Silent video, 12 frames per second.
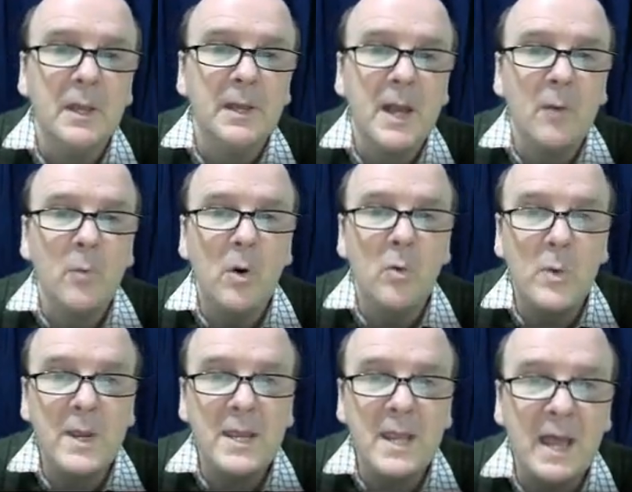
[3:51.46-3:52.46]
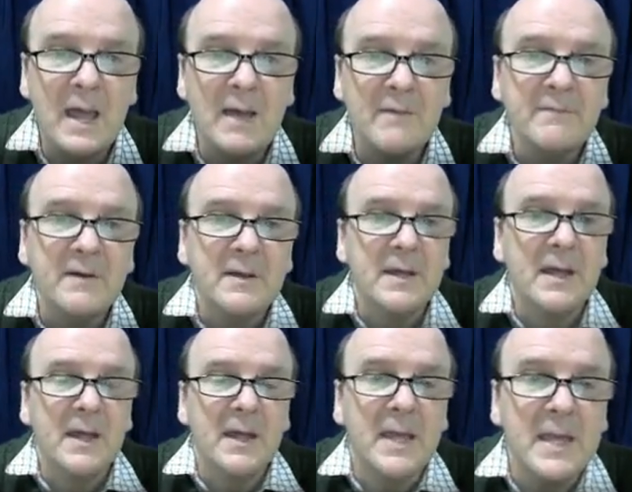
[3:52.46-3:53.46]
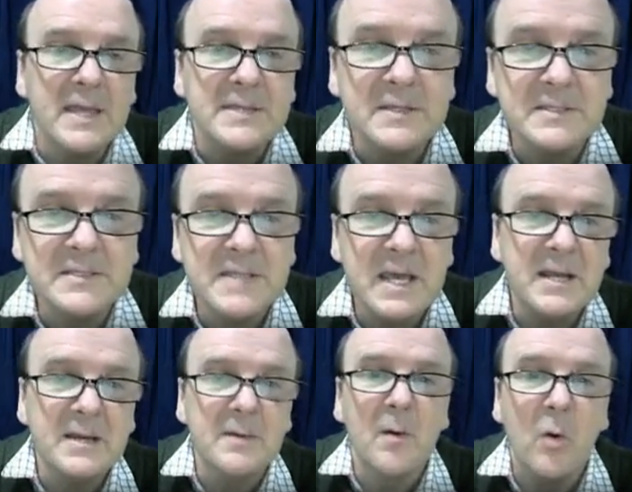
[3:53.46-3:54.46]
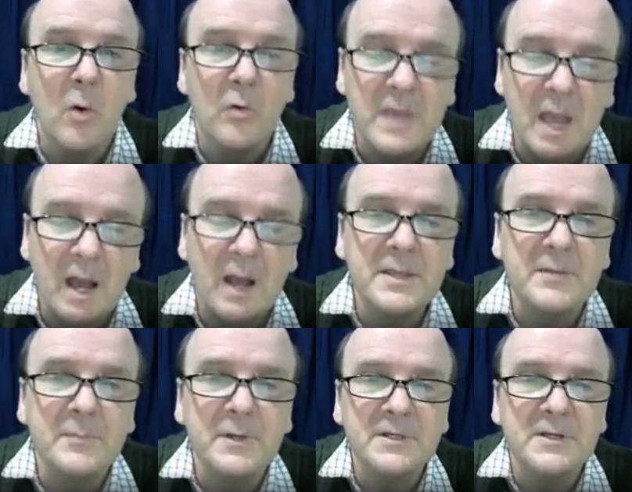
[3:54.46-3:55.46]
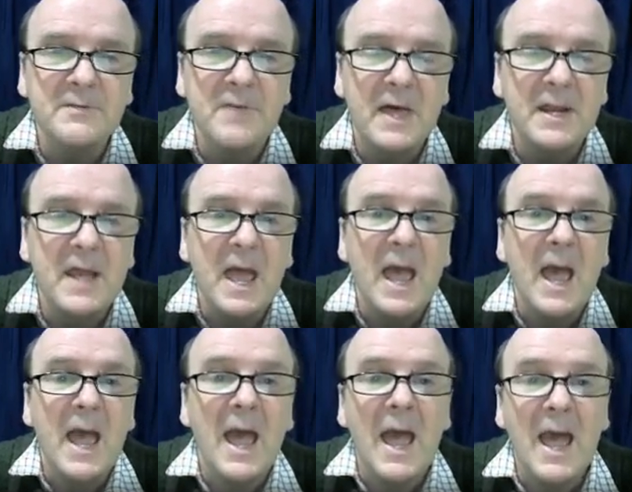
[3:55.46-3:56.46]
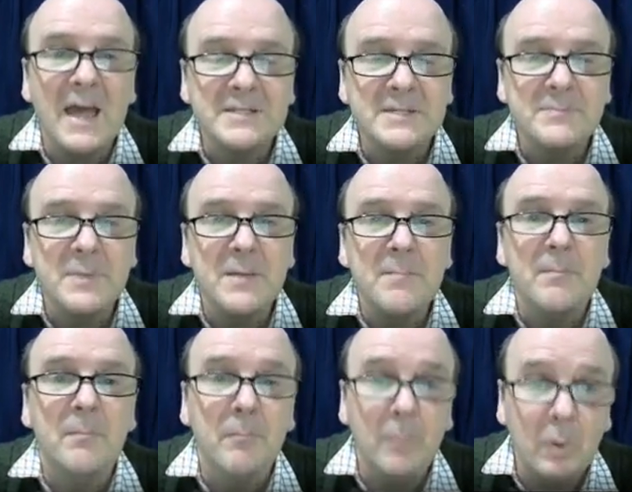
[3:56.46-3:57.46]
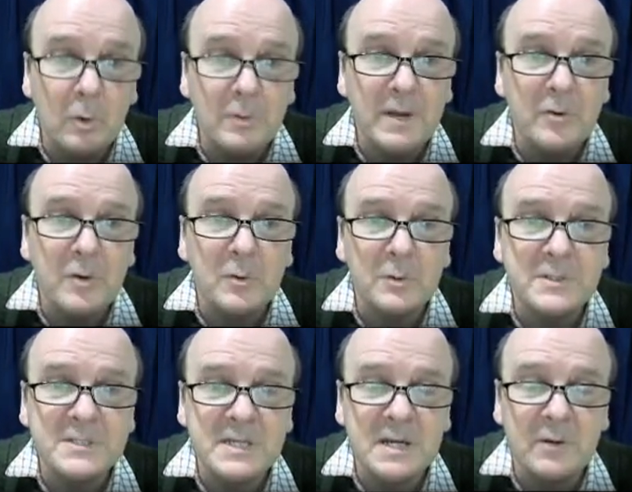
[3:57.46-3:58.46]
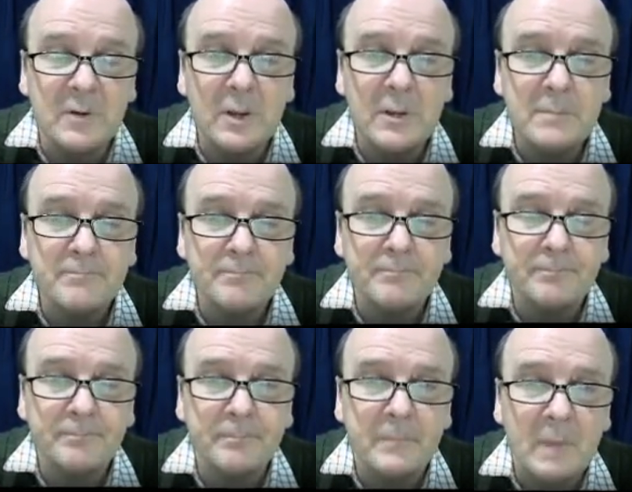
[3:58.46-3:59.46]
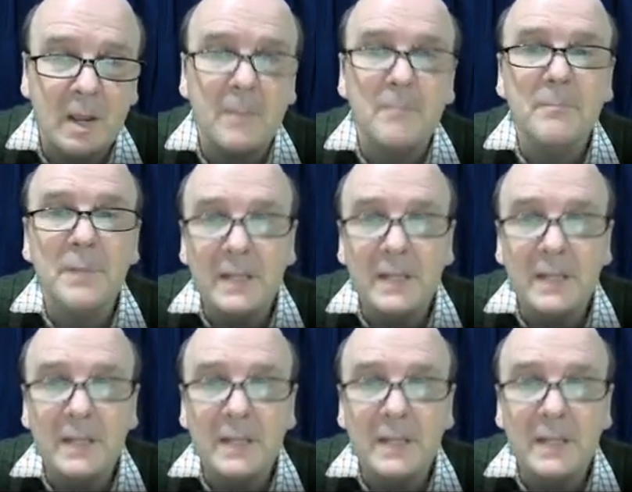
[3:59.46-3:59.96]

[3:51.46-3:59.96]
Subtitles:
Now, what we have is that z, or the argument of that, has to be more than or equal to 0, but